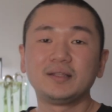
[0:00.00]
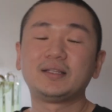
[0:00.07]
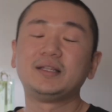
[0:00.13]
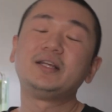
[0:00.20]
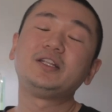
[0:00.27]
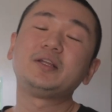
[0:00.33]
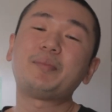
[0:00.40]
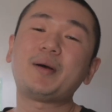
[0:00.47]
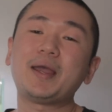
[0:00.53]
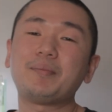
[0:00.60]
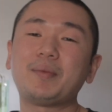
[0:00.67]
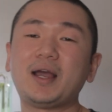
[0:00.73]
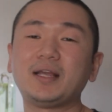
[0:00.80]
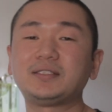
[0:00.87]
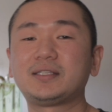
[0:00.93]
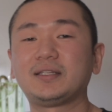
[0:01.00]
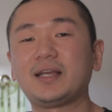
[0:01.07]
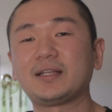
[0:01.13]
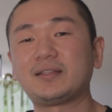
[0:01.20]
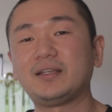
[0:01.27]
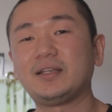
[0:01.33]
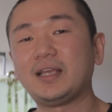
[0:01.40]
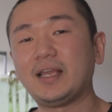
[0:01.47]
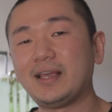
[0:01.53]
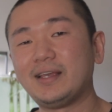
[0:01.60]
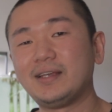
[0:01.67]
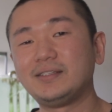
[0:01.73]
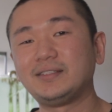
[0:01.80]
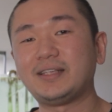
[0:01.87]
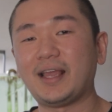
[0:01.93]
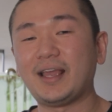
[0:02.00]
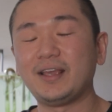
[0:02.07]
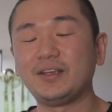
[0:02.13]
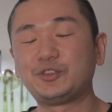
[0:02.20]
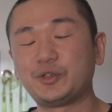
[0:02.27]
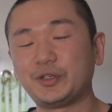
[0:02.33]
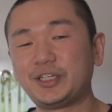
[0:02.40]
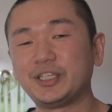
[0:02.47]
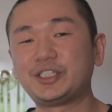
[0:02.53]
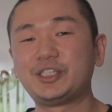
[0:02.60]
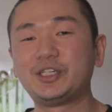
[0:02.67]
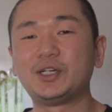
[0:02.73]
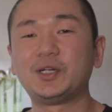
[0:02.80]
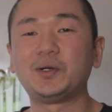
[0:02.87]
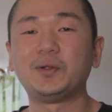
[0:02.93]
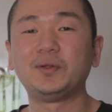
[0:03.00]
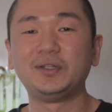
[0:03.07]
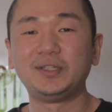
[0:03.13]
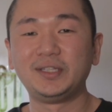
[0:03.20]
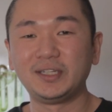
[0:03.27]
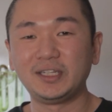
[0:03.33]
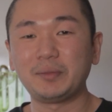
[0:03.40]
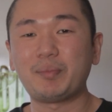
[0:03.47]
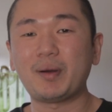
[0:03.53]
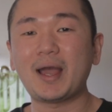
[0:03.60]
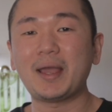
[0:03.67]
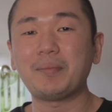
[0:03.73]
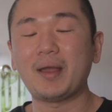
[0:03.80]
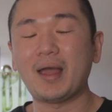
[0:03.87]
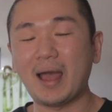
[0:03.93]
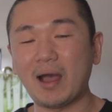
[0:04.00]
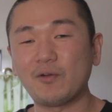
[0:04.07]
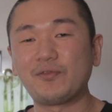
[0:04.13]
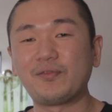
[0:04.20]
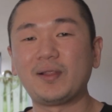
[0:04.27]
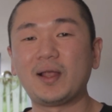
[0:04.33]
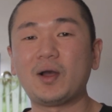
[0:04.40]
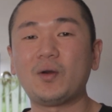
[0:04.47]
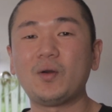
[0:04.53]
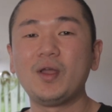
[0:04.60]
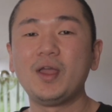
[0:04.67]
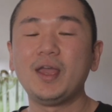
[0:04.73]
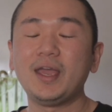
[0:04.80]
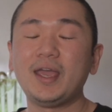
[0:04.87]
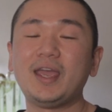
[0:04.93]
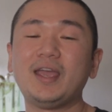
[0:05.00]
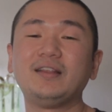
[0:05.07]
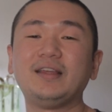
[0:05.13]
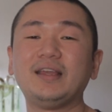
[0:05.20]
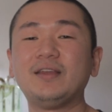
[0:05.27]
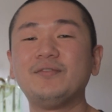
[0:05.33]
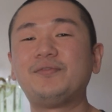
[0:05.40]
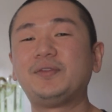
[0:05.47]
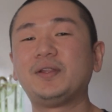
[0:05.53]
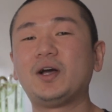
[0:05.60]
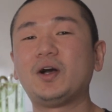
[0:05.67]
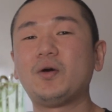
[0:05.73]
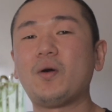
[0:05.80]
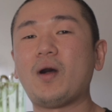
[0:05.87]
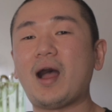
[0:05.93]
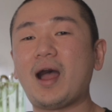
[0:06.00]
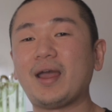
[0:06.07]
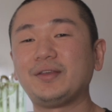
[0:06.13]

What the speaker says: The lily pipe I selected is a traditional lily pipe outflow, and the inflow I